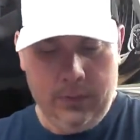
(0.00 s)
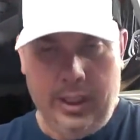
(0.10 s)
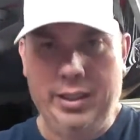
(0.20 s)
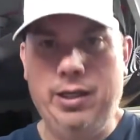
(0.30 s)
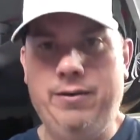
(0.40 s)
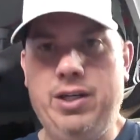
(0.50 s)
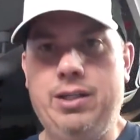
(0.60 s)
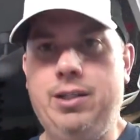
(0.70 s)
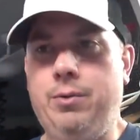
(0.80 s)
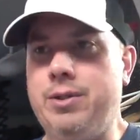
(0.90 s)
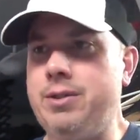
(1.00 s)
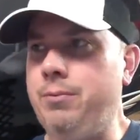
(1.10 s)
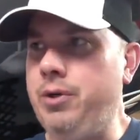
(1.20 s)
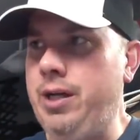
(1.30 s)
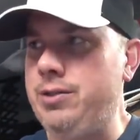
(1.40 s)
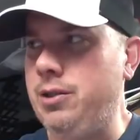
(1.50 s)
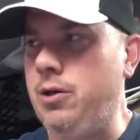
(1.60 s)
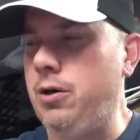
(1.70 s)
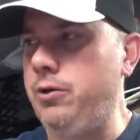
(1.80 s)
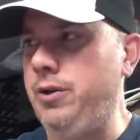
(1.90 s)
Like you never can tell what someone has in the
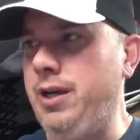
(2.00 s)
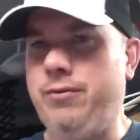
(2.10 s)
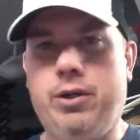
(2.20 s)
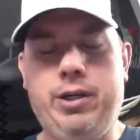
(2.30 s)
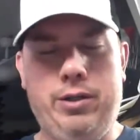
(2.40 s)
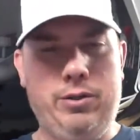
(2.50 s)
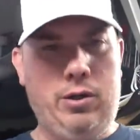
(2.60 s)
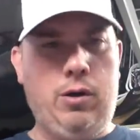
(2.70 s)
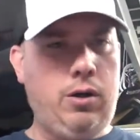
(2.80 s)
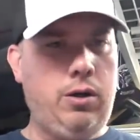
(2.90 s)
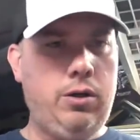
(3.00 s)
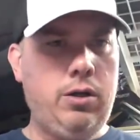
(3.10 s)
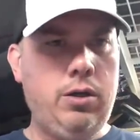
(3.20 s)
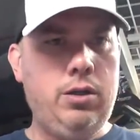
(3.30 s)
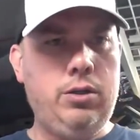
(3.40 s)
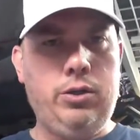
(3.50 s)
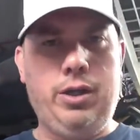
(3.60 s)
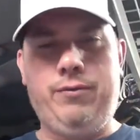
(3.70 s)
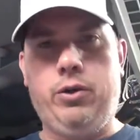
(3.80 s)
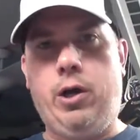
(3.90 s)
car. Do they have their kid in the car? Do they
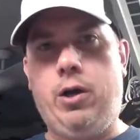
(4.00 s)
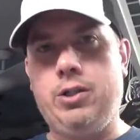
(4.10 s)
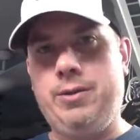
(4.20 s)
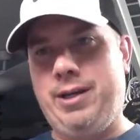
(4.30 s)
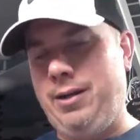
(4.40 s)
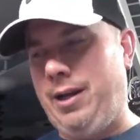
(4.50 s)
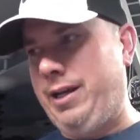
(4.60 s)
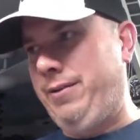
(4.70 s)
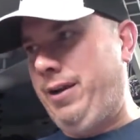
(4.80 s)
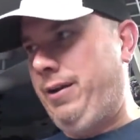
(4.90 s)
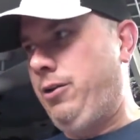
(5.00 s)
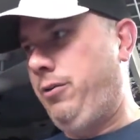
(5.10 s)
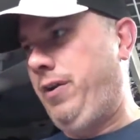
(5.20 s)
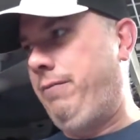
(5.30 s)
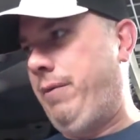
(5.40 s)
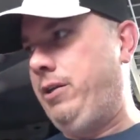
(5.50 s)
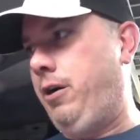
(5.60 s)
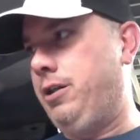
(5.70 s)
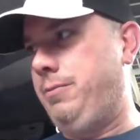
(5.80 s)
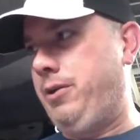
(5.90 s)
have their dogs like that? Like, I know if I have my
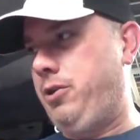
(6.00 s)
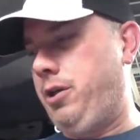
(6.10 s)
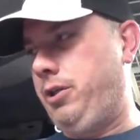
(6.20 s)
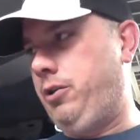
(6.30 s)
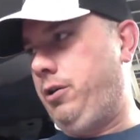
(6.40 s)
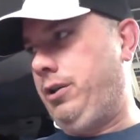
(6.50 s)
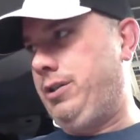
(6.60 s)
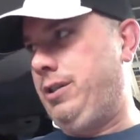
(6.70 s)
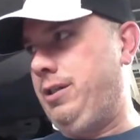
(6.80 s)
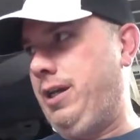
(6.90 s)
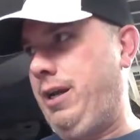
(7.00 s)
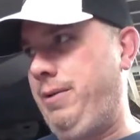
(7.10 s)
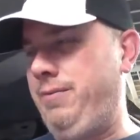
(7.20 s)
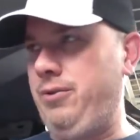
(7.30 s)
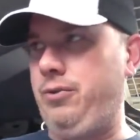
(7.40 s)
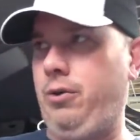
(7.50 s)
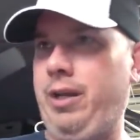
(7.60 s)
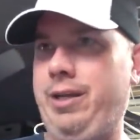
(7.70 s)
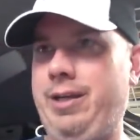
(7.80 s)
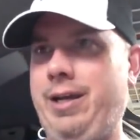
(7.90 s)
dogs in my truck and they're in the extended cab, even if they're
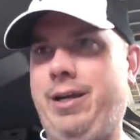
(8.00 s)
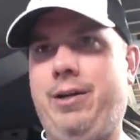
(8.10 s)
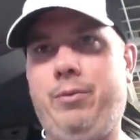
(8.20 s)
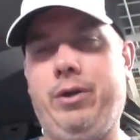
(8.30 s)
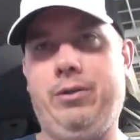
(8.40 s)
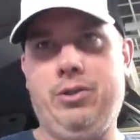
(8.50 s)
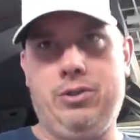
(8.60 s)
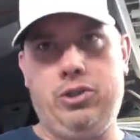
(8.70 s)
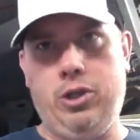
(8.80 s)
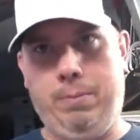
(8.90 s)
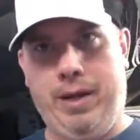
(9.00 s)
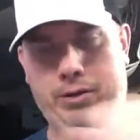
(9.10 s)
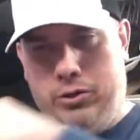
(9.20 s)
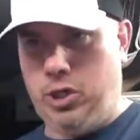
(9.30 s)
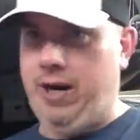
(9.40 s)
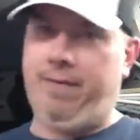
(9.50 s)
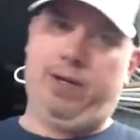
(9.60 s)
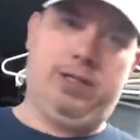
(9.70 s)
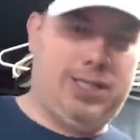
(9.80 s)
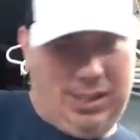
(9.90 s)
laying down, I don't want to just jump out into traffic
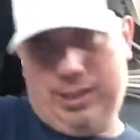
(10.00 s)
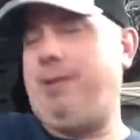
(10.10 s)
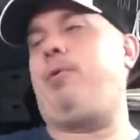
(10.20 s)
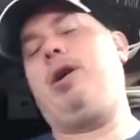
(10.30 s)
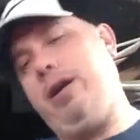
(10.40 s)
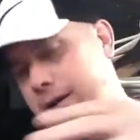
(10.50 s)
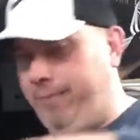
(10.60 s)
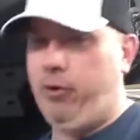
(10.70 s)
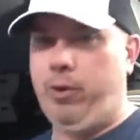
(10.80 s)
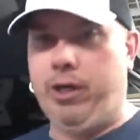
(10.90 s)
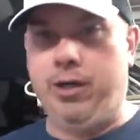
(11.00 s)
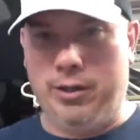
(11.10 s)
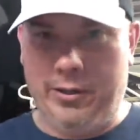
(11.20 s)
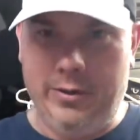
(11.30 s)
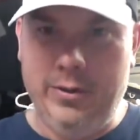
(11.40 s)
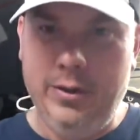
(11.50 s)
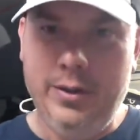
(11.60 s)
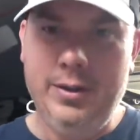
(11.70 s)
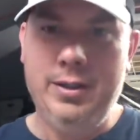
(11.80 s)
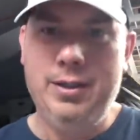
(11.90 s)
and sling them around everywhere, you know?
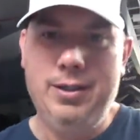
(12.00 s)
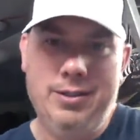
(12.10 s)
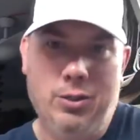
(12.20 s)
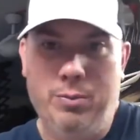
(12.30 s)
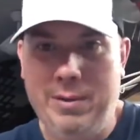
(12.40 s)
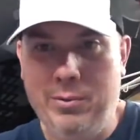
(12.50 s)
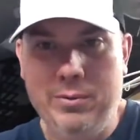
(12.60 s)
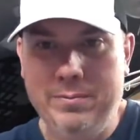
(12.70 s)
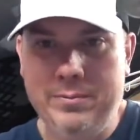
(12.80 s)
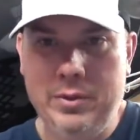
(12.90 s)
So people,